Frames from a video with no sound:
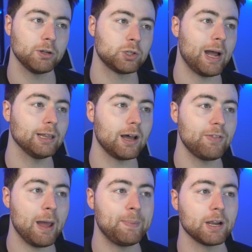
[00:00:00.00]
So I love
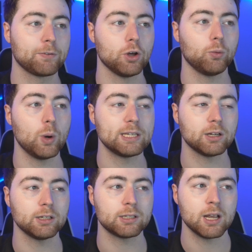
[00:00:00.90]
that pick for the
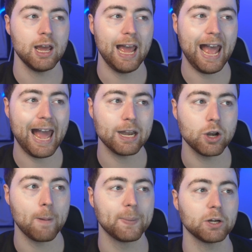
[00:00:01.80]
Wizards at
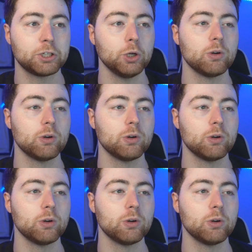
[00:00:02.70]
number 2.